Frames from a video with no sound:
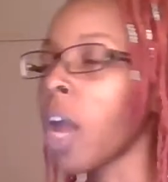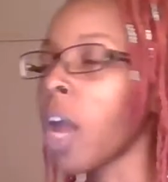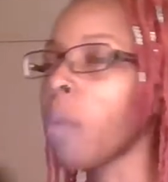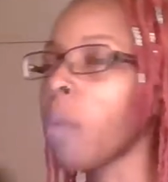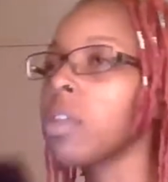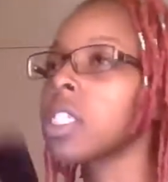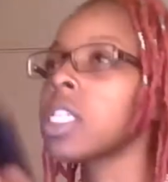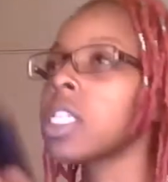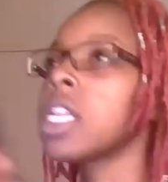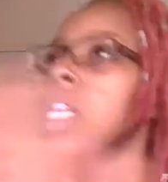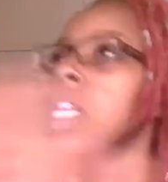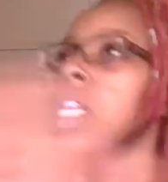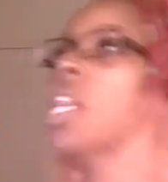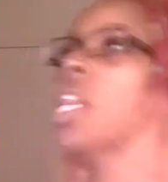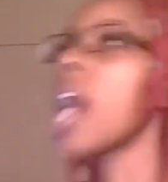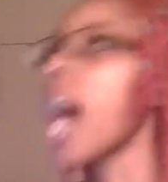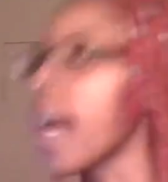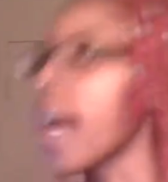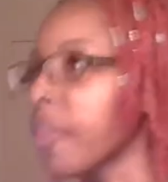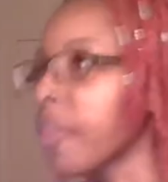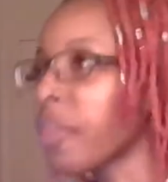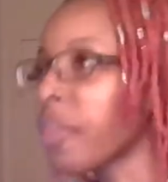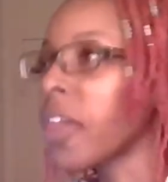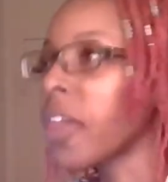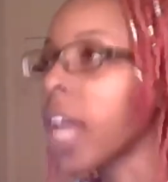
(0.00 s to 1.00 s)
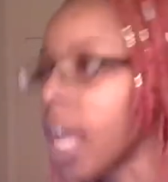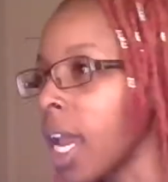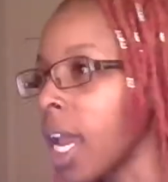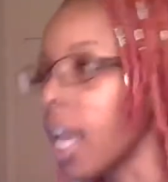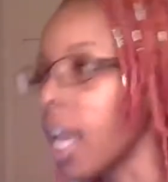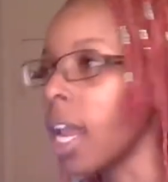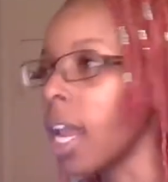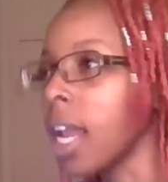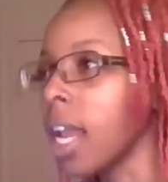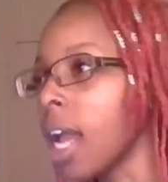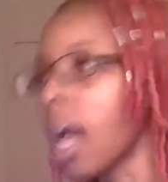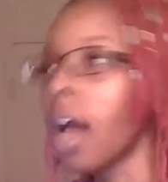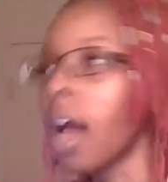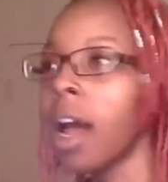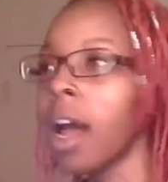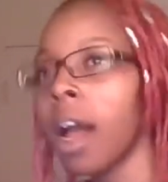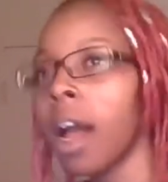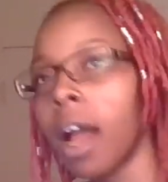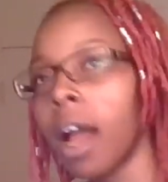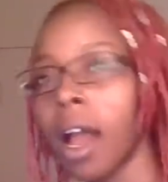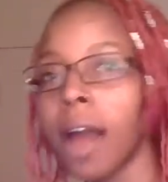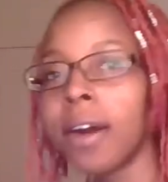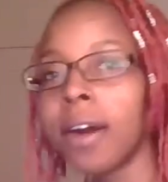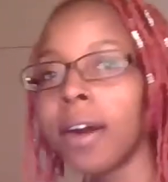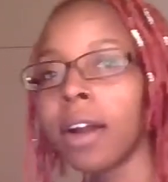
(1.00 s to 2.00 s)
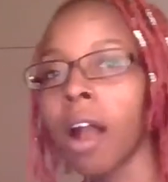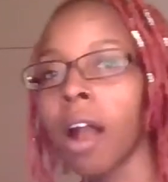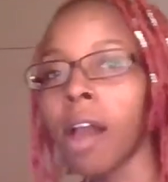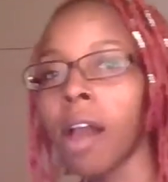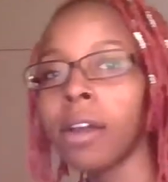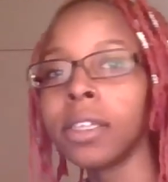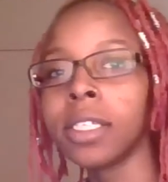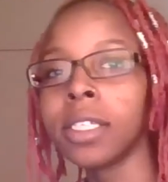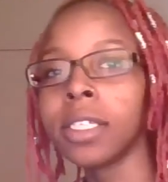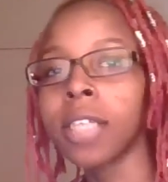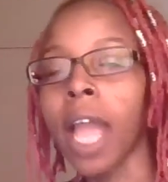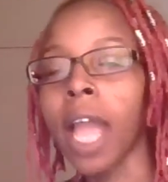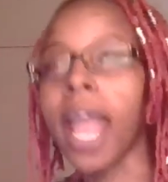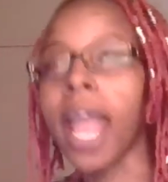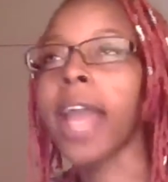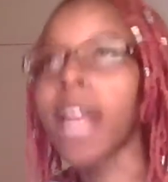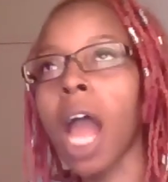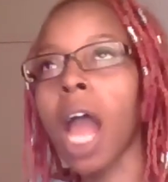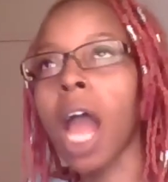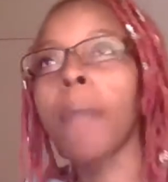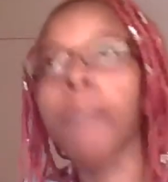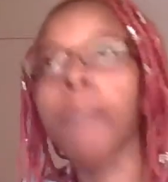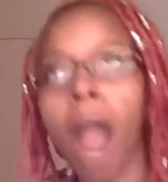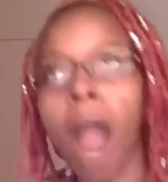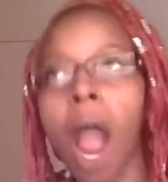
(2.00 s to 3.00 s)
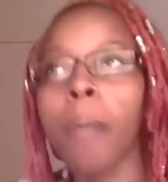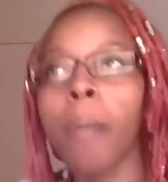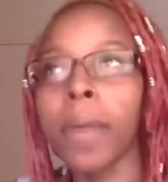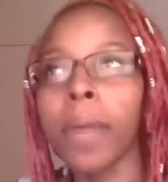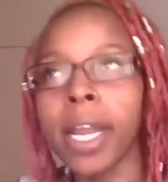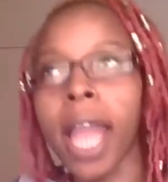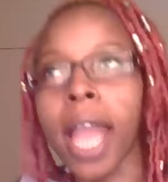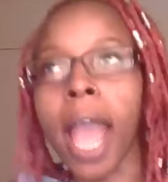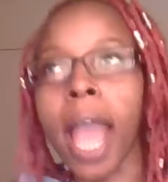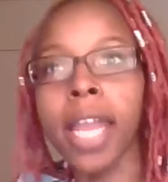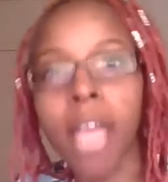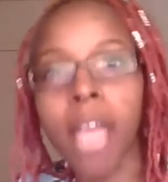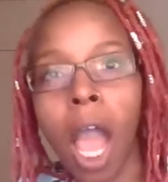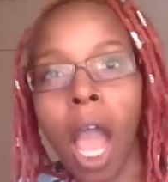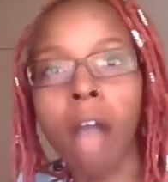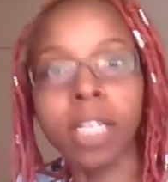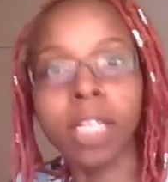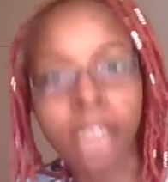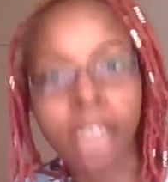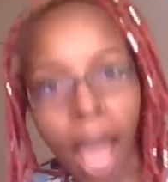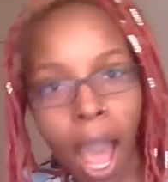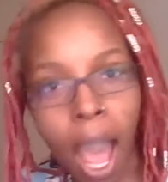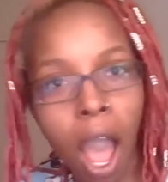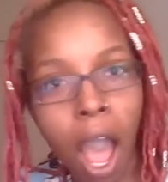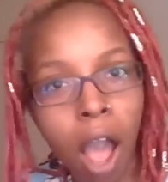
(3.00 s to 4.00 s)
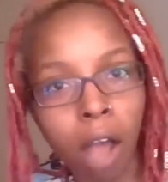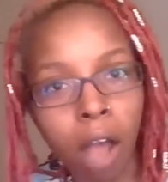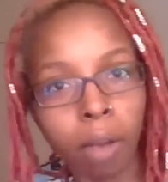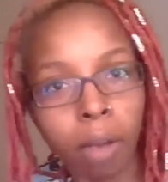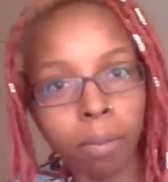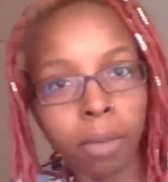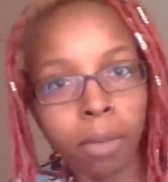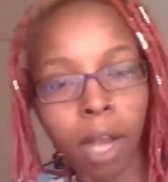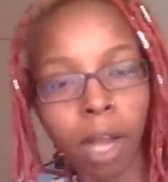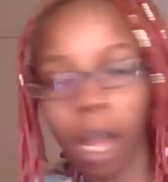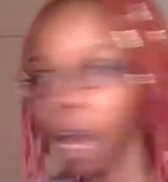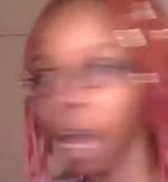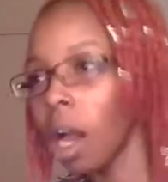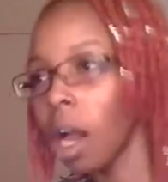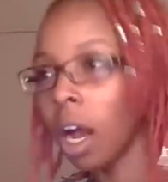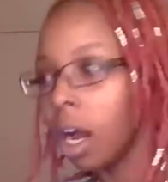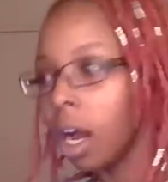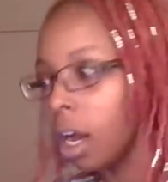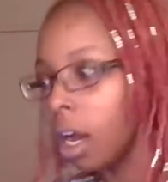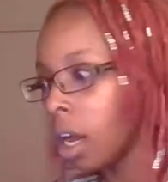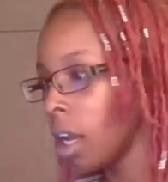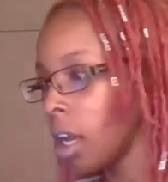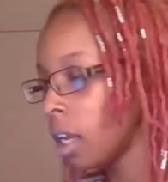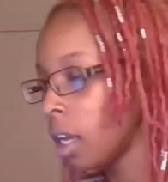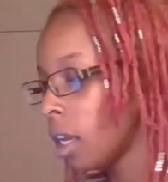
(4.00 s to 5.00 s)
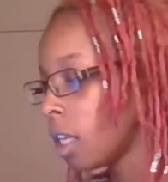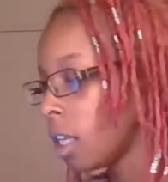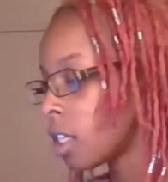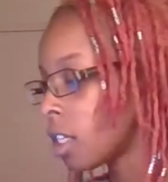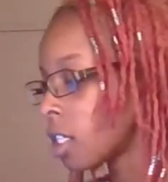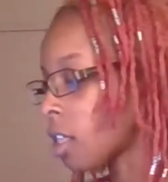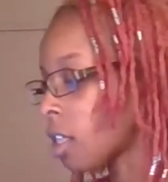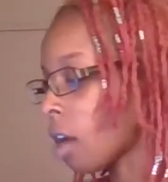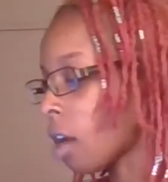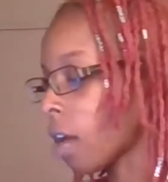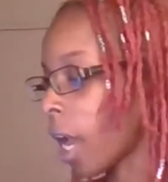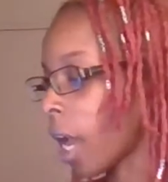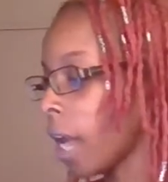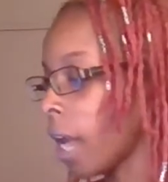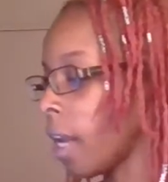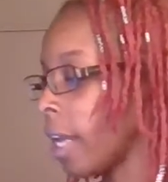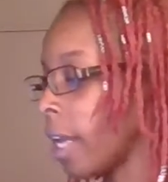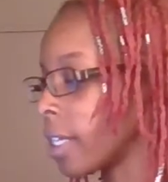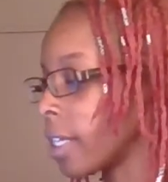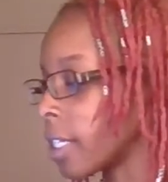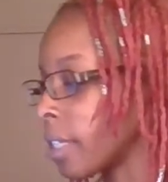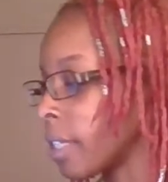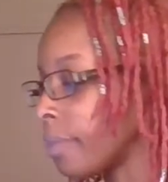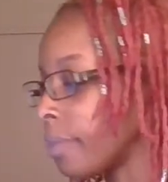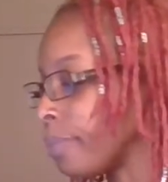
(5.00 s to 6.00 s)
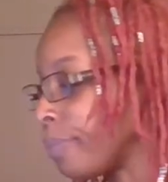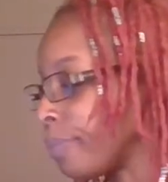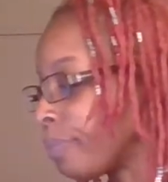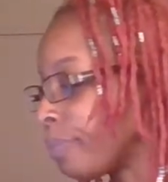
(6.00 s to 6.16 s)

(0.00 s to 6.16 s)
was nothing inappropriate, YouTube. Oh, so okay, listen.